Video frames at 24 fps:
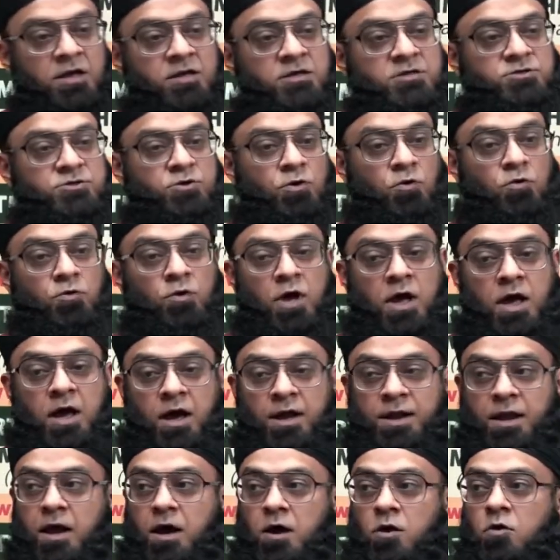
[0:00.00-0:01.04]
So
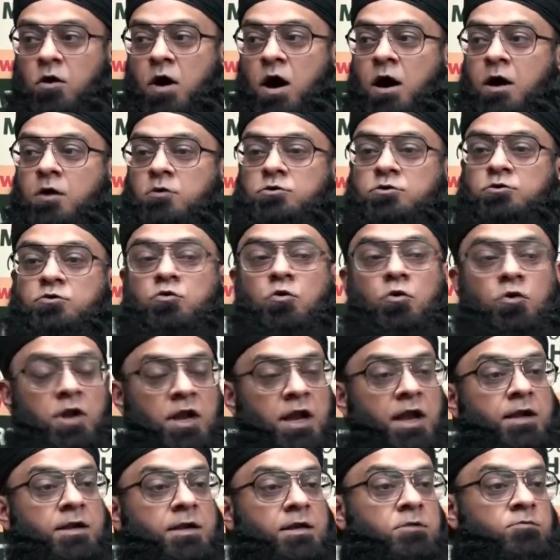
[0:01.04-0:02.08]
now how to
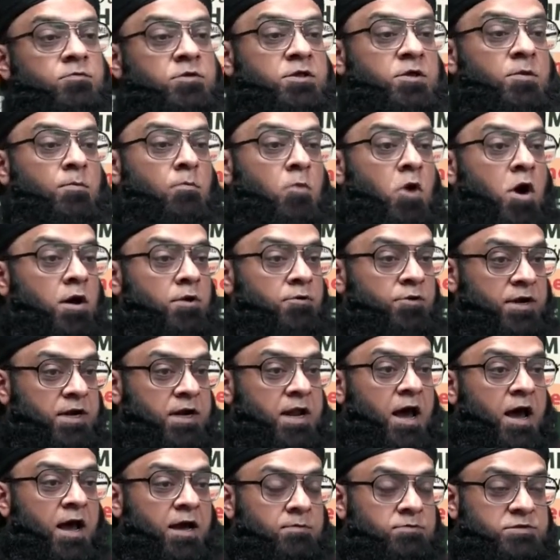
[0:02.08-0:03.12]
correlate it with the modern
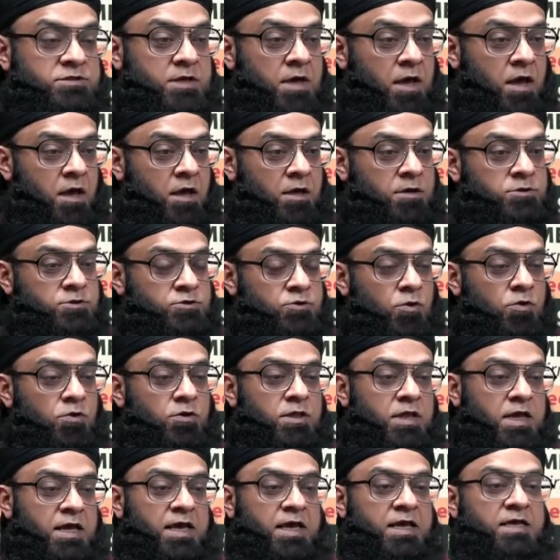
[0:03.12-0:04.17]
times.
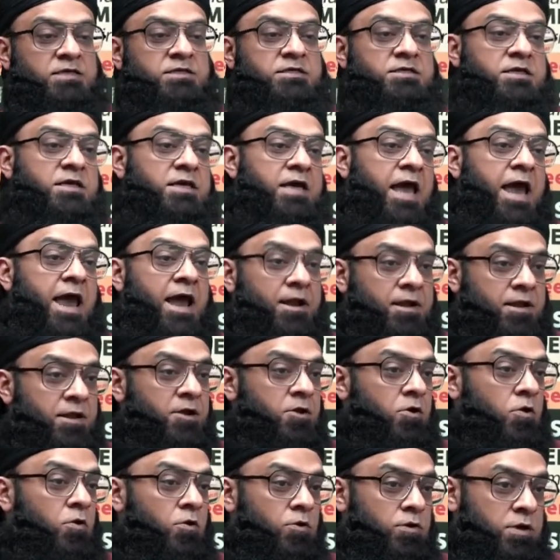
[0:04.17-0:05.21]
Zuhud is the
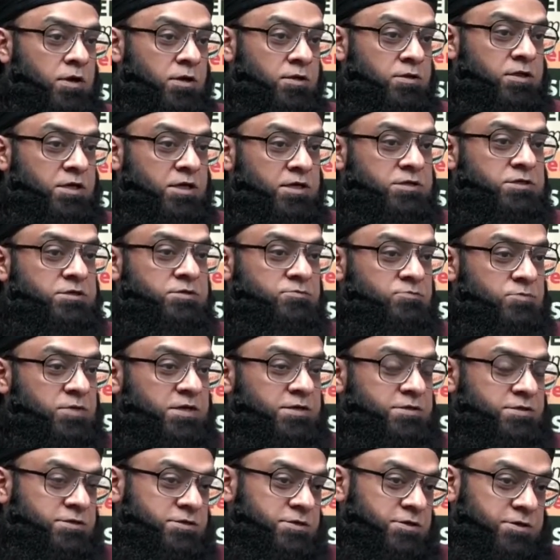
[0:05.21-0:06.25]
antidote. This,
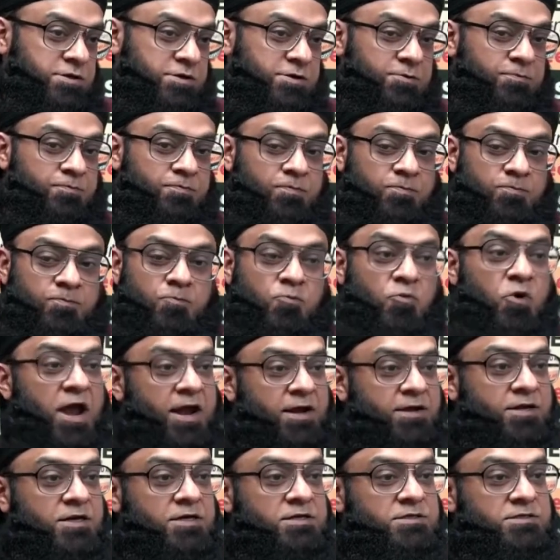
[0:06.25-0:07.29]
this um,
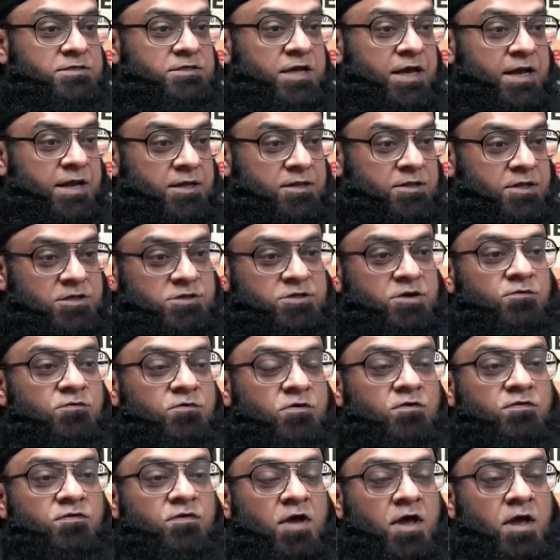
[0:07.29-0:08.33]
practice in
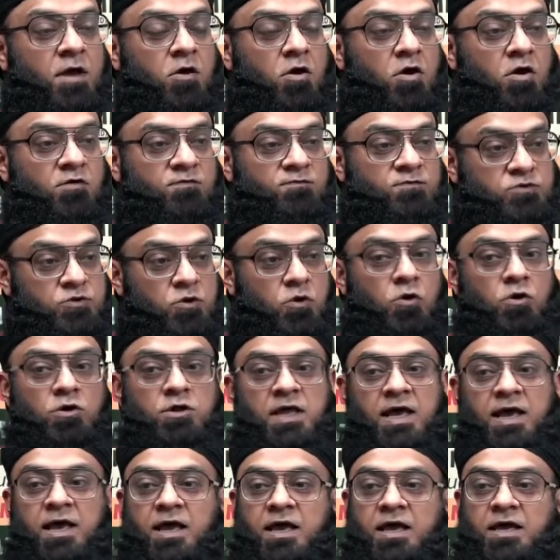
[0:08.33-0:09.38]
tasawwuf of
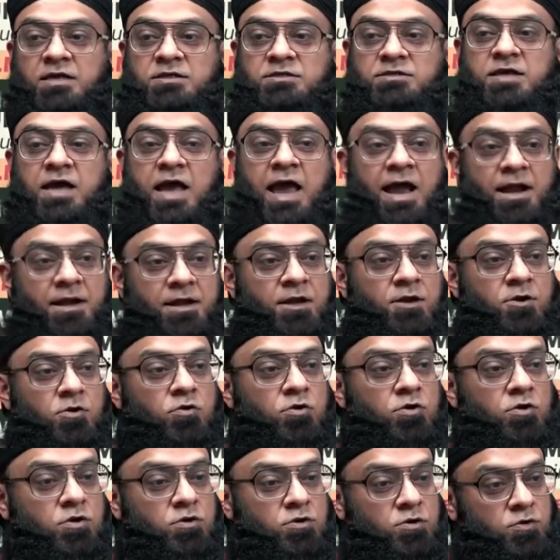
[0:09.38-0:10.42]
zuhud is the
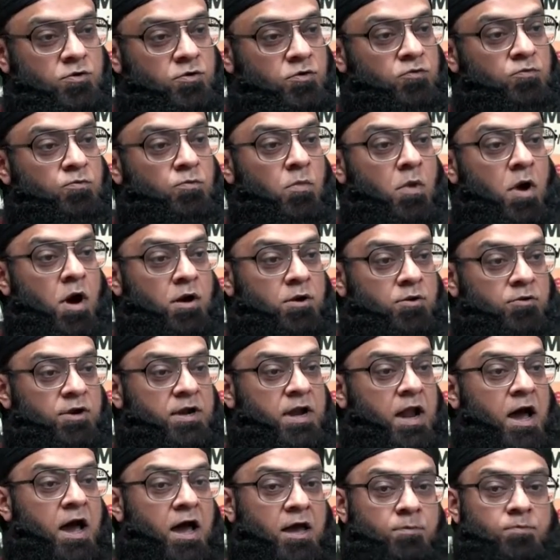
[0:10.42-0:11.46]
antidote to modern
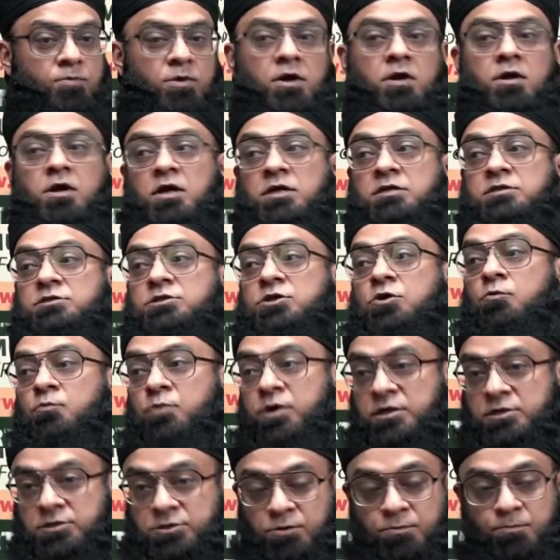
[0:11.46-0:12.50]

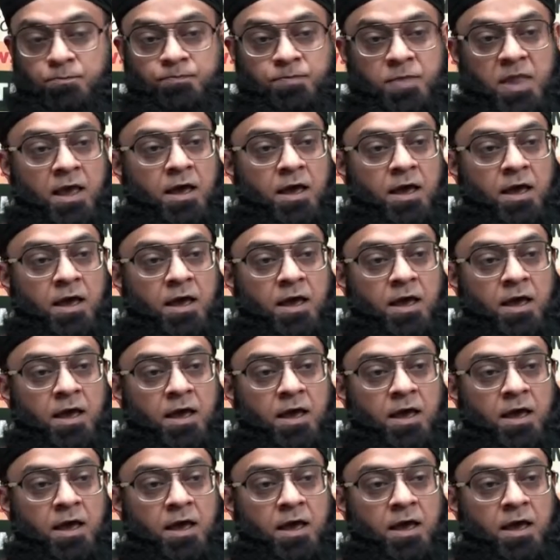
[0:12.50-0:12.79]
hyper-consumerism.